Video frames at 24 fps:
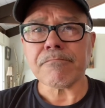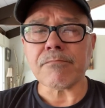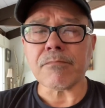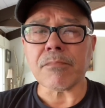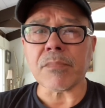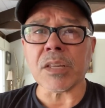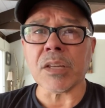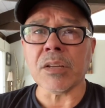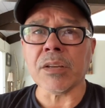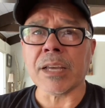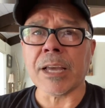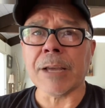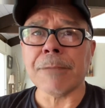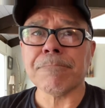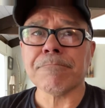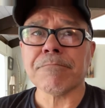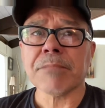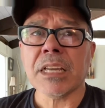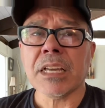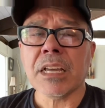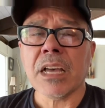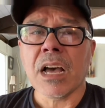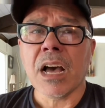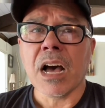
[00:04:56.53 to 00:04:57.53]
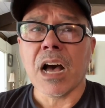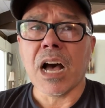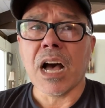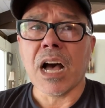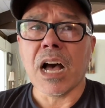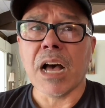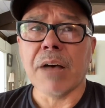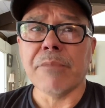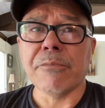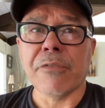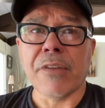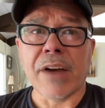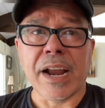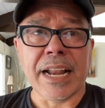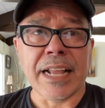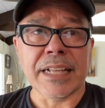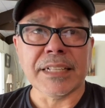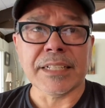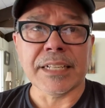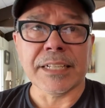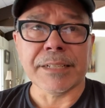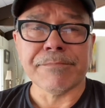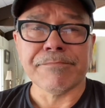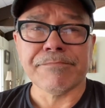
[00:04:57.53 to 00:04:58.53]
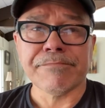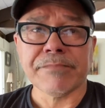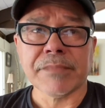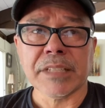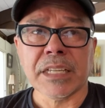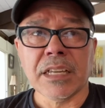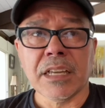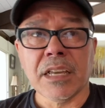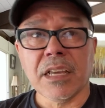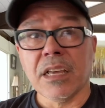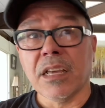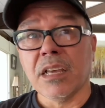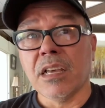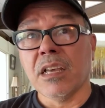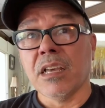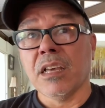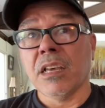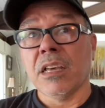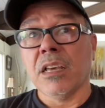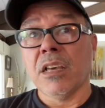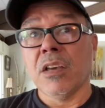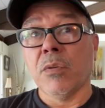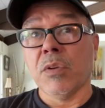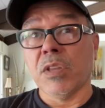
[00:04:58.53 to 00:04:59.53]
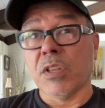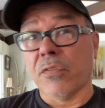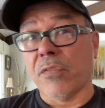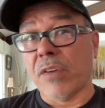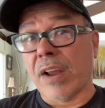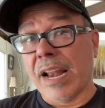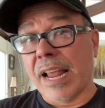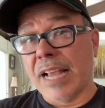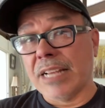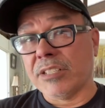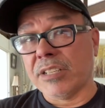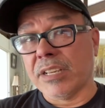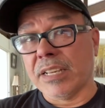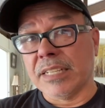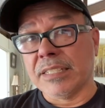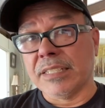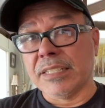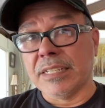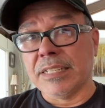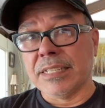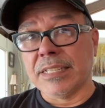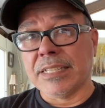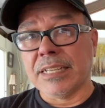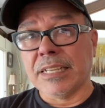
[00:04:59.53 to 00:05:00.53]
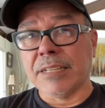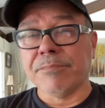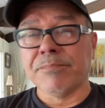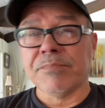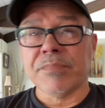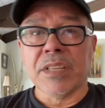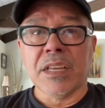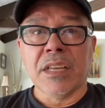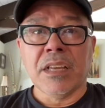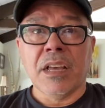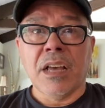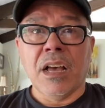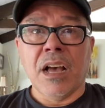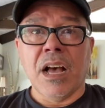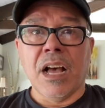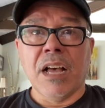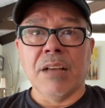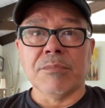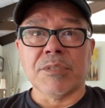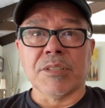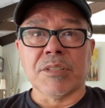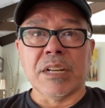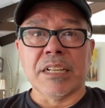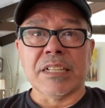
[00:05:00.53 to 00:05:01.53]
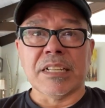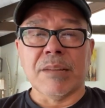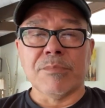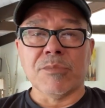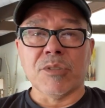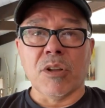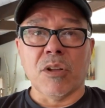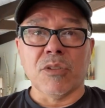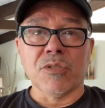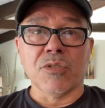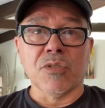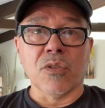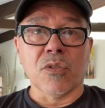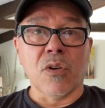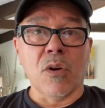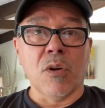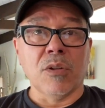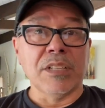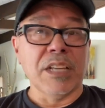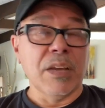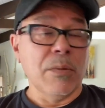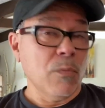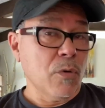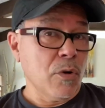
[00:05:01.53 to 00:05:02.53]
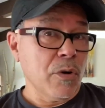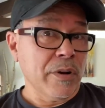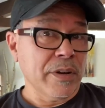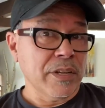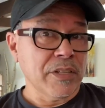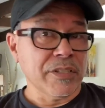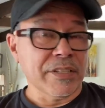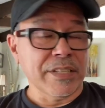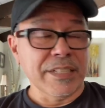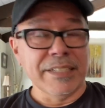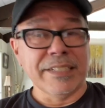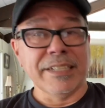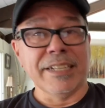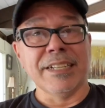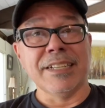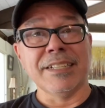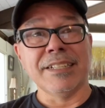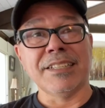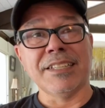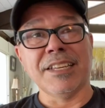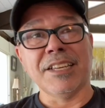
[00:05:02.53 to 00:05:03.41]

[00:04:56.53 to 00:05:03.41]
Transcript: Okay, financing. With a financing contingency, sometimes also called a mortgage contingency.